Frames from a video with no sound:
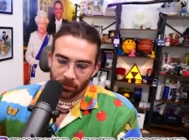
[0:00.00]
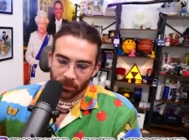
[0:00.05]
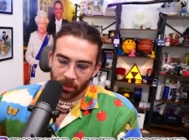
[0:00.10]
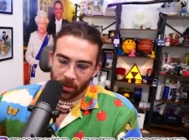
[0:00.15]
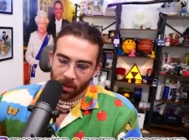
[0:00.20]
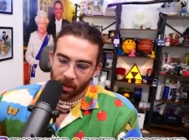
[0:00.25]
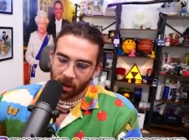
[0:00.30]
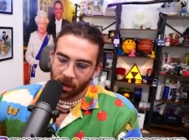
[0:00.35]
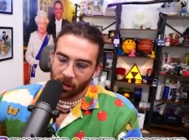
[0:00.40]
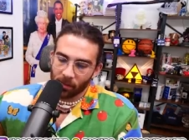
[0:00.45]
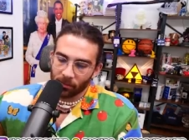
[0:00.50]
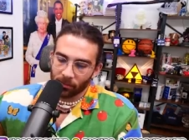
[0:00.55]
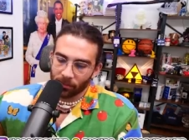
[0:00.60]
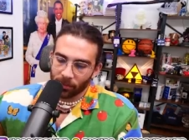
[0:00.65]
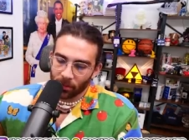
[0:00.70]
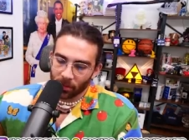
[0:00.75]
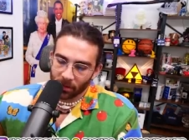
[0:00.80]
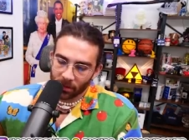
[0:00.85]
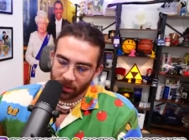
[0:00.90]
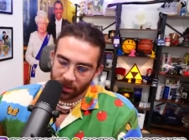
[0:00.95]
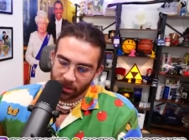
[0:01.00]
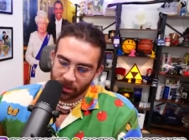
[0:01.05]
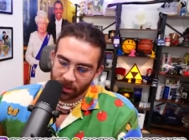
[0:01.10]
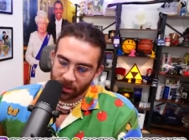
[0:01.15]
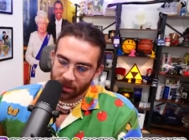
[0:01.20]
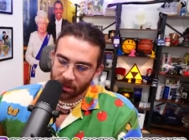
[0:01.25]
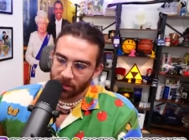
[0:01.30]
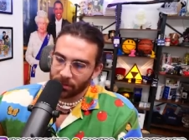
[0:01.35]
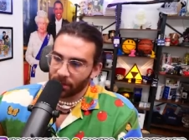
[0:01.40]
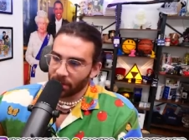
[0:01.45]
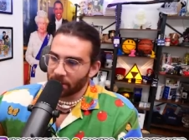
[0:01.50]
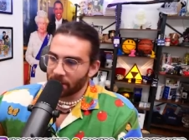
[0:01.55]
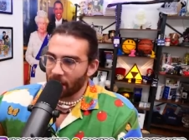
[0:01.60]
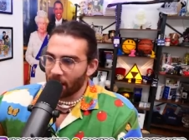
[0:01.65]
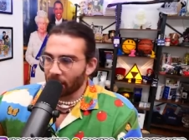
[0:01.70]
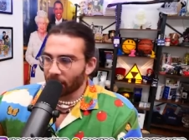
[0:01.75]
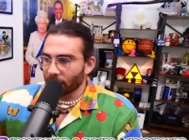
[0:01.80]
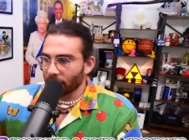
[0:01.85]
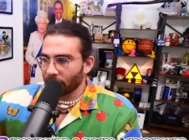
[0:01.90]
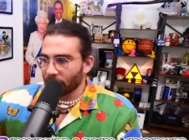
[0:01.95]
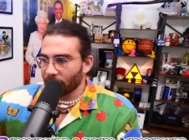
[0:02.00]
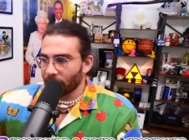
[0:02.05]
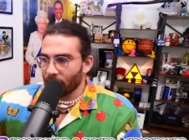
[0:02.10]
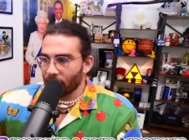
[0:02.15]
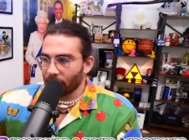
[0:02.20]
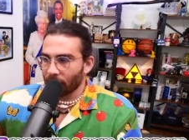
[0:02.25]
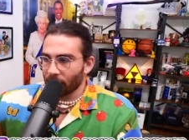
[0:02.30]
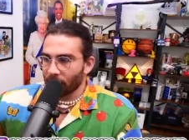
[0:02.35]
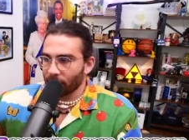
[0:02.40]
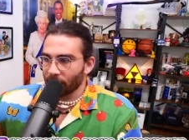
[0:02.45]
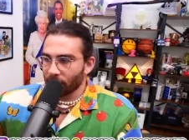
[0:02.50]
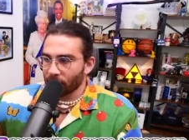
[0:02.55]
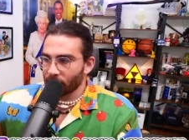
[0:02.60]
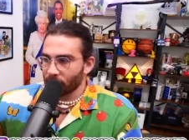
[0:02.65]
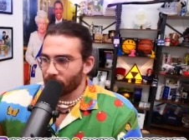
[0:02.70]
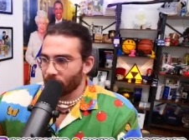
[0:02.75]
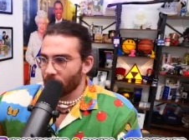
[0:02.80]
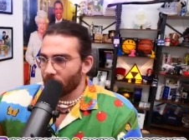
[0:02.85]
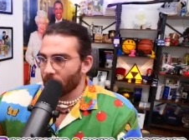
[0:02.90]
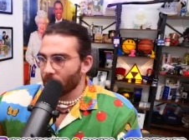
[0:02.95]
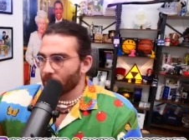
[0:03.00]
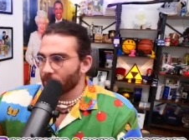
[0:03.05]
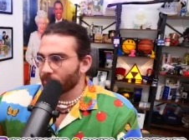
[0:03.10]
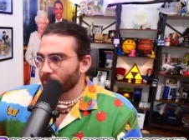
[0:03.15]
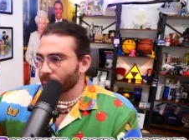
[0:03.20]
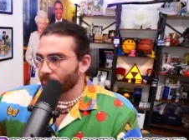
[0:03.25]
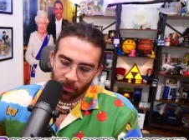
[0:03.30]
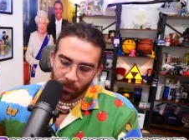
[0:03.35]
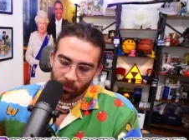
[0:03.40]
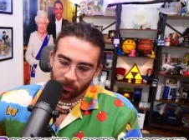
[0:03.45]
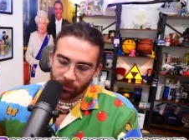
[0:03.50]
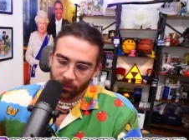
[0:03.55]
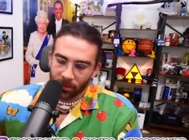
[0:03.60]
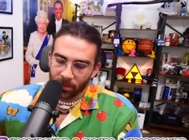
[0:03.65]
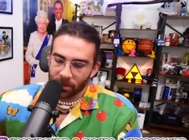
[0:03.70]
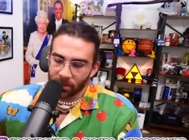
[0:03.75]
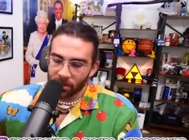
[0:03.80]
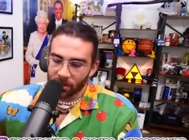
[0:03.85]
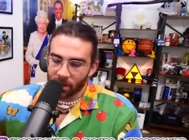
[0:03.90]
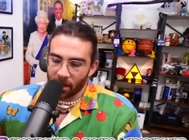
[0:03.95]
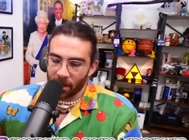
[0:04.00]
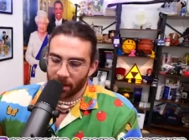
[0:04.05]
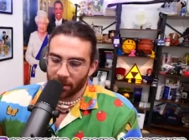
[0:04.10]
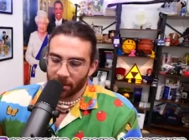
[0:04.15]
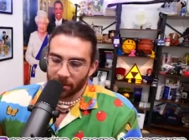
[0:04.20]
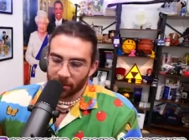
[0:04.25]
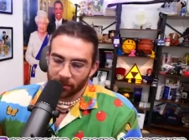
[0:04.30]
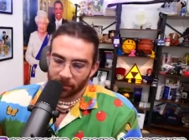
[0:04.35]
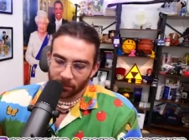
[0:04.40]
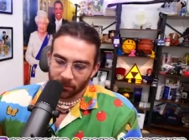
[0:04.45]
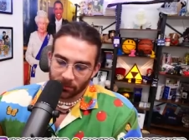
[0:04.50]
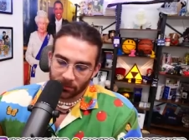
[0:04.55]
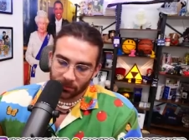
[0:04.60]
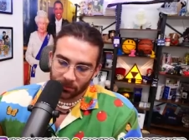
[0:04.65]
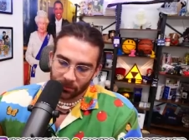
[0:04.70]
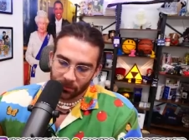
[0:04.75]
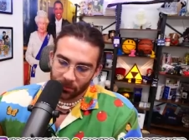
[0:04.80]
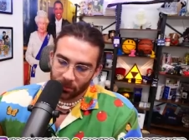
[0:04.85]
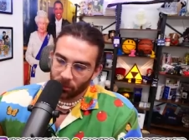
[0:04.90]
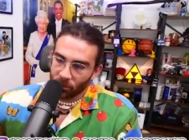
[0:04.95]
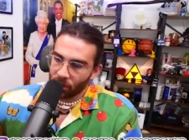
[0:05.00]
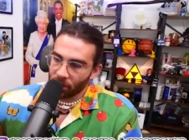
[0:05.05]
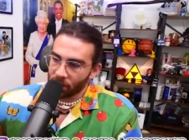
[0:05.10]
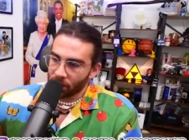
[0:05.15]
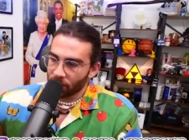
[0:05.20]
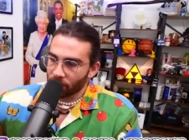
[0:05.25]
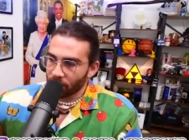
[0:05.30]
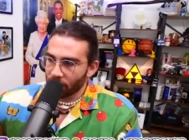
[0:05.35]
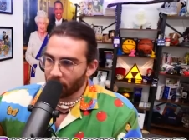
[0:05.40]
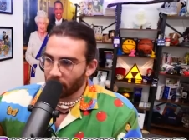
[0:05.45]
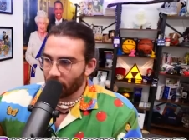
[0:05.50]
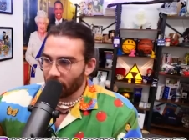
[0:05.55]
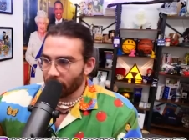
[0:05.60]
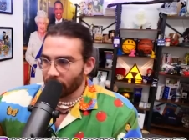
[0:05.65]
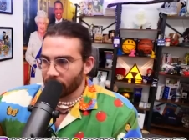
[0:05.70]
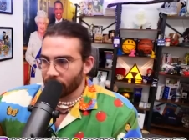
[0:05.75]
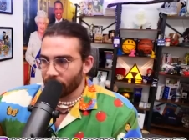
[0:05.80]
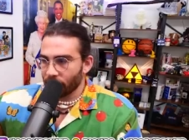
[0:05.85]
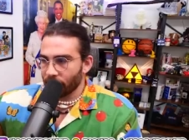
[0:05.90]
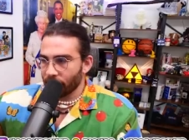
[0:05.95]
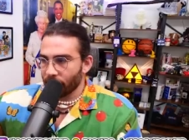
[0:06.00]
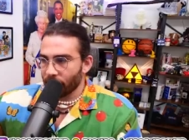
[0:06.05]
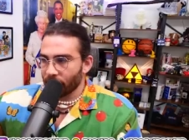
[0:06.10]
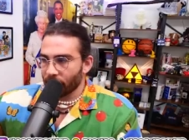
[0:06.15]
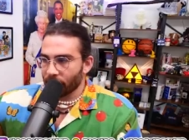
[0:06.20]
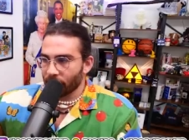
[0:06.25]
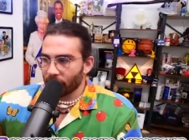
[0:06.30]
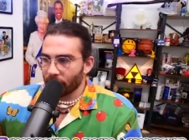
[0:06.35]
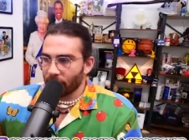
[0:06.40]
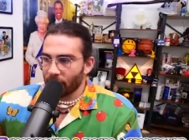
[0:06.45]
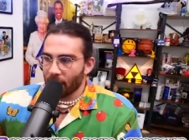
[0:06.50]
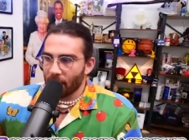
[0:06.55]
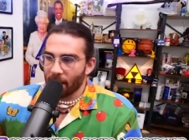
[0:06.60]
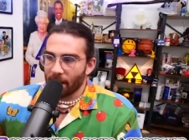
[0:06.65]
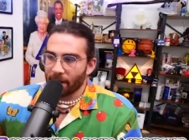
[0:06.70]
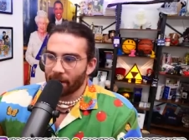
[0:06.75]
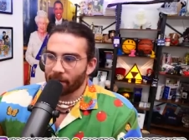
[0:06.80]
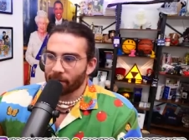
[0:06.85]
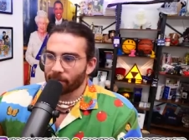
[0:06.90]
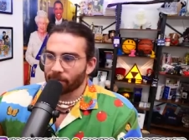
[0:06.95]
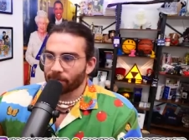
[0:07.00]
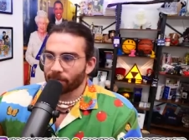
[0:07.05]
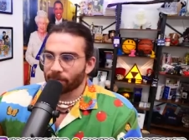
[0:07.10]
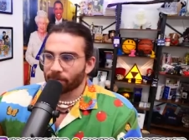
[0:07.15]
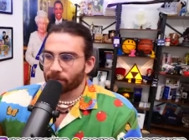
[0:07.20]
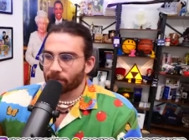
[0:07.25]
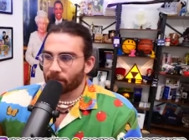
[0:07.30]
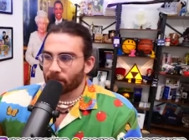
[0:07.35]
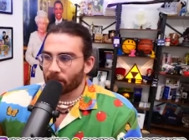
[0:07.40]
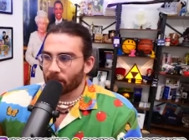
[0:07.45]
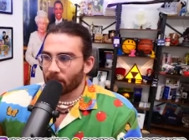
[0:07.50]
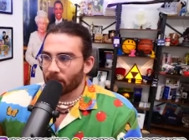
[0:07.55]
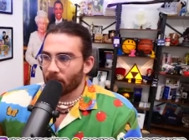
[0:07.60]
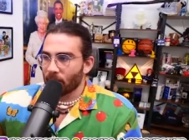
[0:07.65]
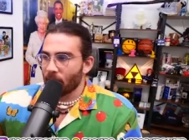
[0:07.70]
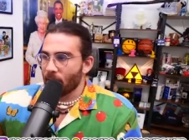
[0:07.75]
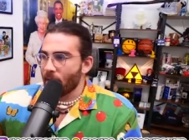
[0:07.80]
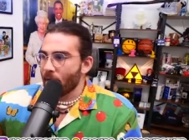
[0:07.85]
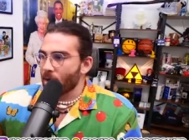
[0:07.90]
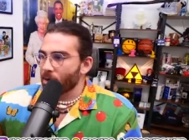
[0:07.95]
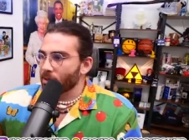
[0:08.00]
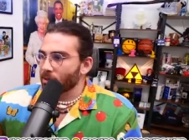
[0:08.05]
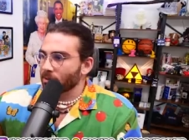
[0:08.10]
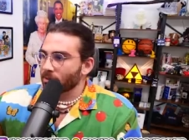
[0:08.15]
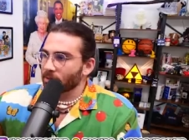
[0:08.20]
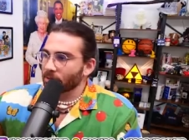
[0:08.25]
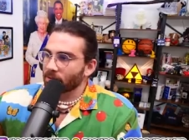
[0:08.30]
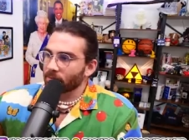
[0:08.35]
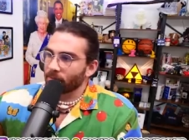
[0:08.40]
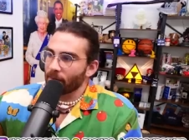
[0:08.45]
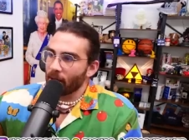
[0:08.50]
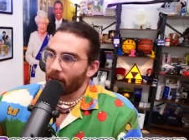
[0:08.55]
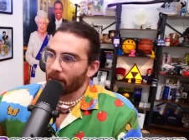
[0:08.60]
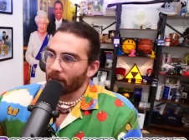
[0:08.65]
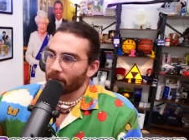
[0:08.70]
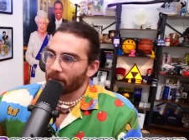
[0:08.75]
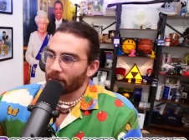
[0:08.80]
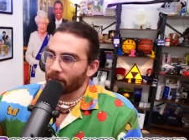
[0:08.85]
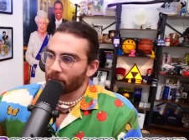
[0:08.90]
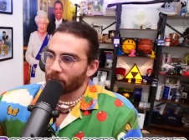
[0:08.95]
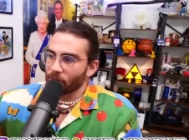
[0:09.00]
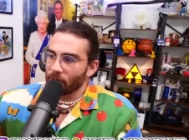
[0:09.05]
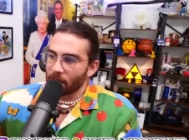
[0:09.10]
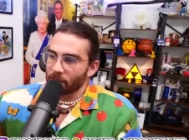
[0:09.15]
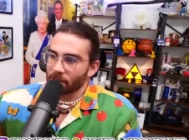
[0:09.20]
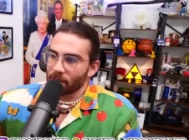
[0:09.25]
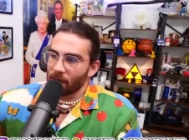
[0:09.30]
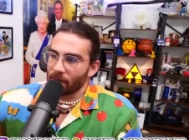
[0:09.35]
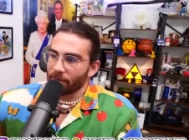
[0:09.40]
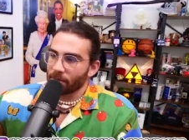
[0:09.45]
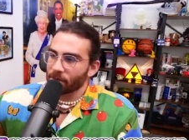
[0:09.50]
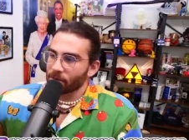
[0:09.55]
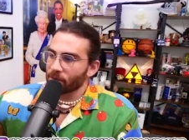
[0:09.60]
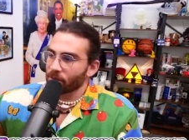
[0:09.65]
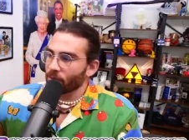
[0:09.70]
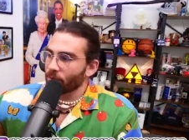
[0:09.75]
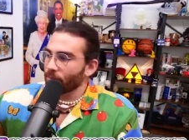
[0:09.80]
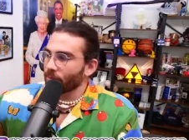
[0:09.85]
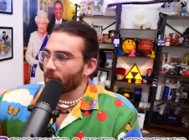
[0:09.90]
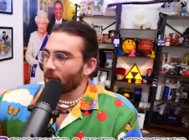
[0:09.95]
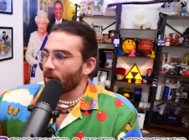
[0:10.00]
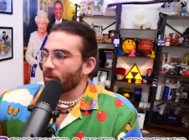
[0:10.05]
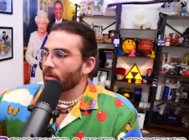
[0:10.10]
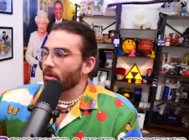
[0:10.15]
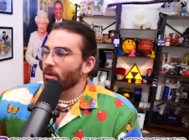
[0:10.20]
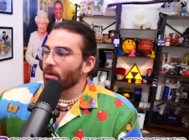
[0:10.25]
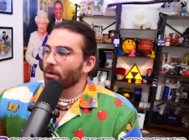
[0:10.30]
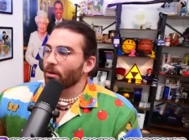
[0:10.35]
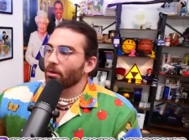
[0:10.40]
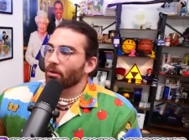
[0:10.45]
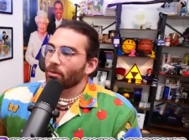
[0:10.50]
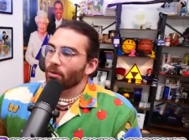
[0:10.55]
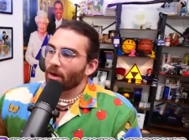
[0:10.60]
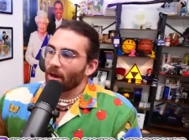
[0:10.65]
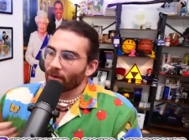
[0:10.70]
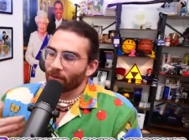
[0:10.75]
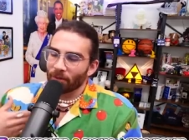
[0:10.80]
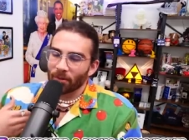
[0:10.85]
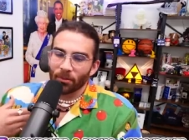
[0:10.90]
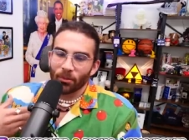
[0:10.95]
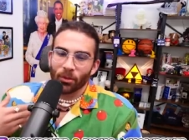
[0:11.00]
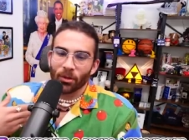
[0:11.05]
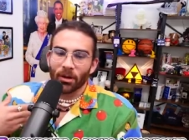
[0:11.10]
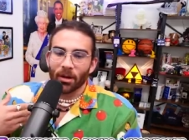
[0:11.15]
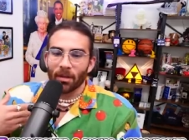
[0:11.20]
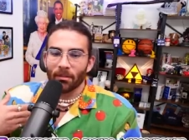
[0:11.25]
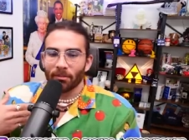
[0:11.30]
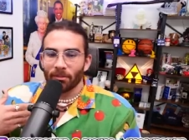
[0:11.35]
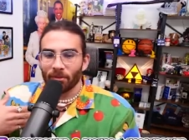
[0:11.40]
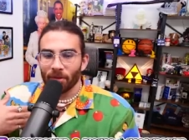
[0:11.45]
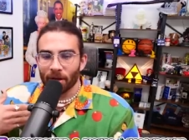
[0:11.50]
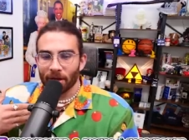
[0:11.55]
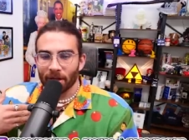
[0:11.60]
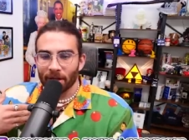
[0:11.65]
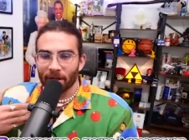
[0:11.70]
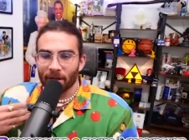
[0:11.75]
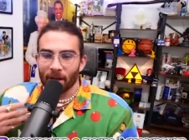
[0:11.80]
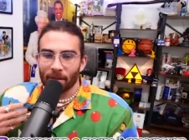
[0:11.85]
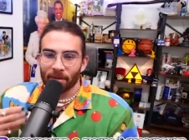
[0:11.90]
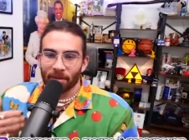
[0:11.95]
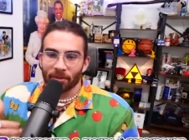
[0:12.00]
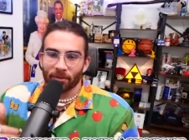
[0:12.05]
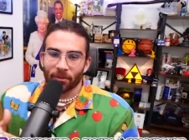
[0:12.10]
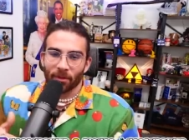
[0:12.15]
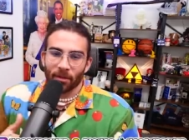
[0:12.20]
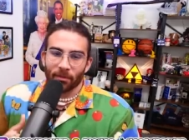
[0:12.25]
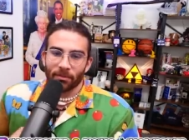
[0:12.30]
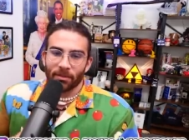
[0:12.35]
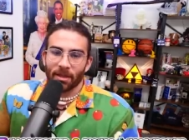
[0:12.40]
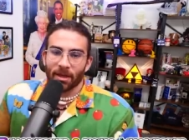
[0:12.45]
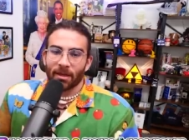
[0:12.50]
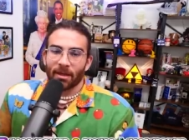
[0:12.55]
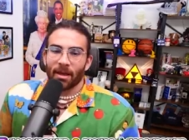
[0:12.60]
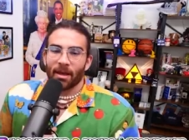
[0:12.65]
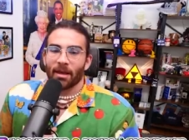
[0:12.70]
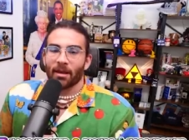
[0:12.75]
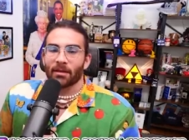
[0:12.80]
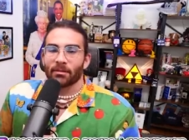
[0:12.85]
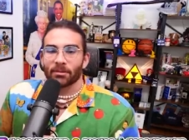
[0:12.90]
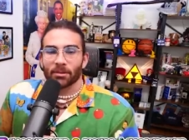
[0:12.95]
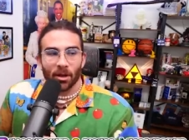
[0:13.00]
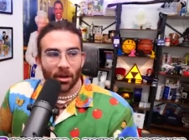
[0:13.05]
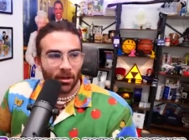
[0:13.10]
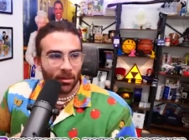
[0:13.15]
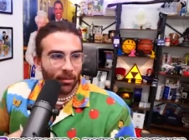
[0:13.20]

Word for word: Um part of this needs to be tackled at the ground level as well because like whether we like to admit it or not, it doesn't matter that a tragedy happened in his hometown. No, not from where I'm fucking coming from, dickhead. I'm talking